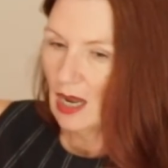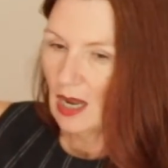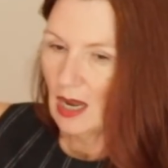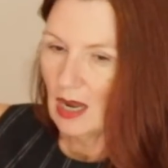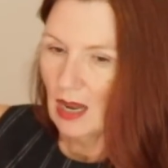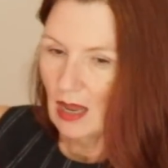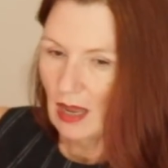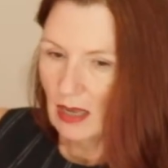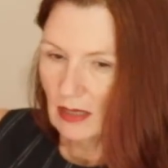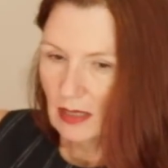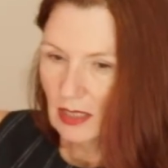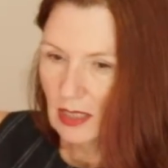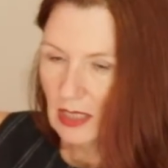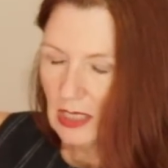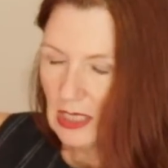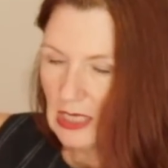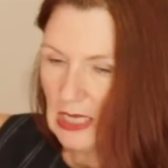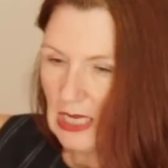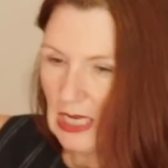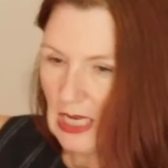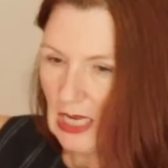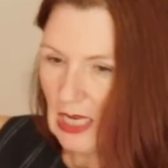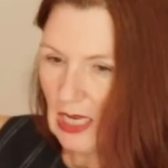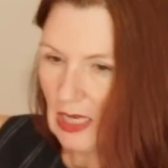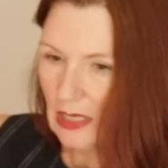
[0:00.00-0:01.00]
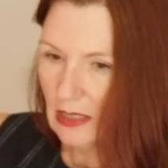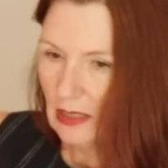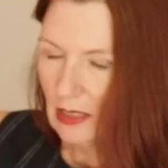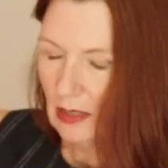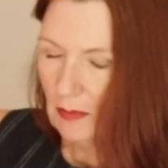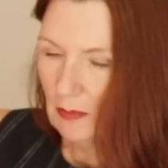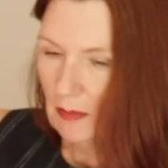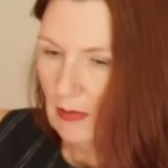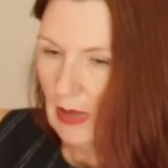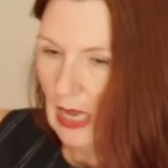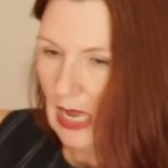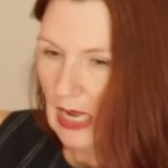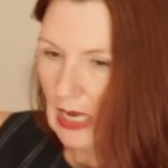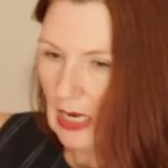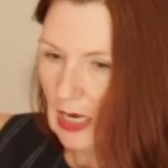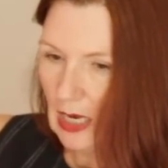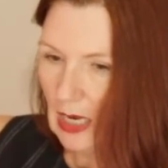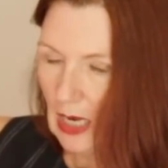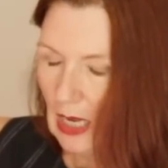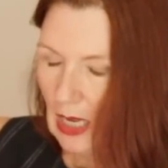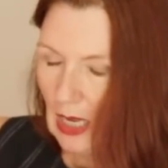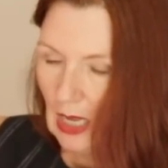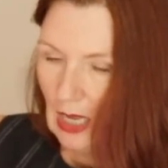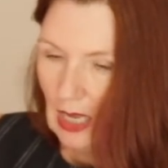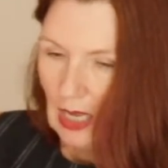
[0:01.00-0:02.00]
last year to
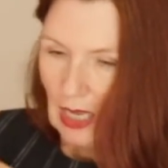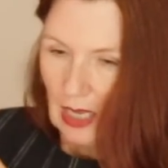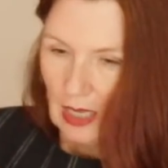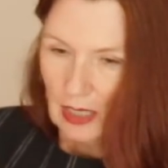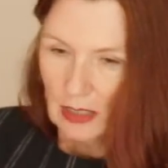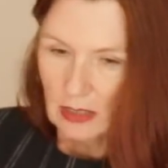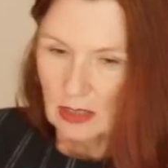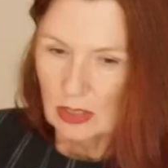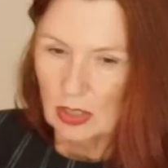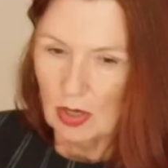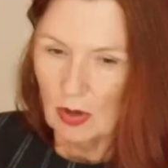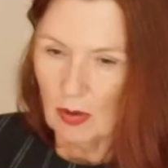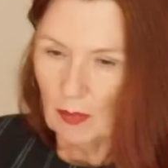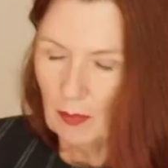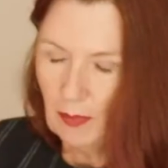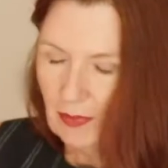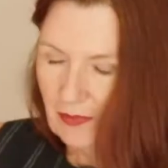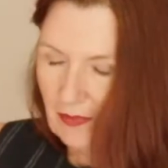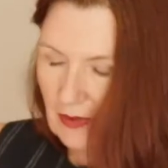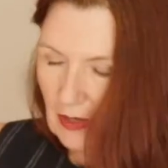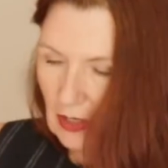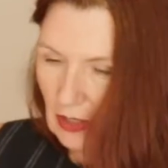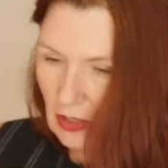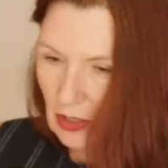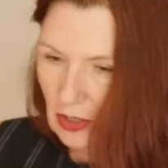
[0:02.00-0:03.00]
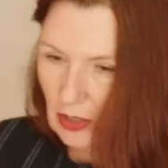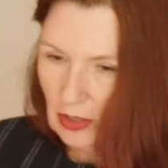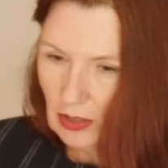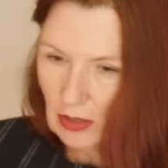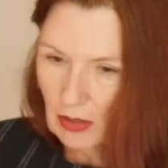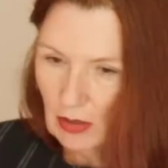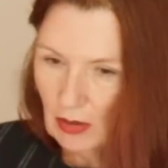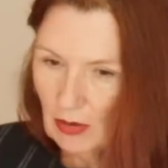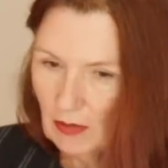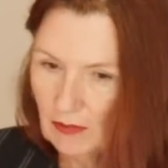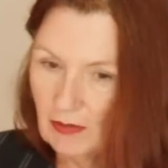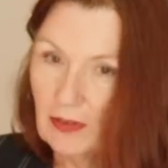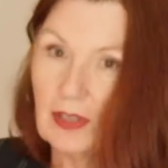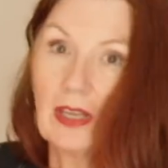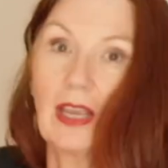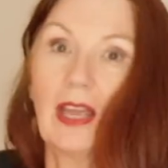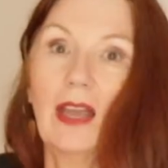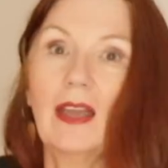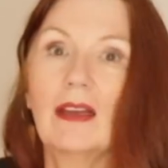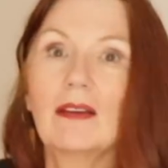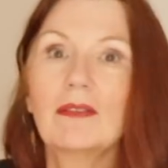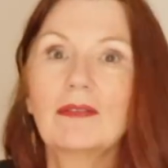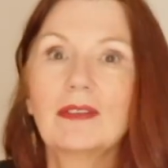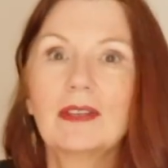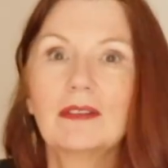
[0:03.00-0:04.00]
make top version of the
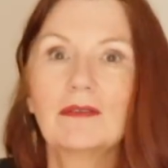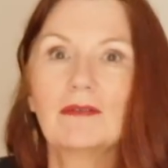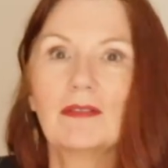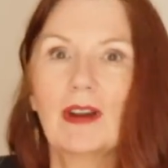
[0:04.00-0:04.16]
Calvin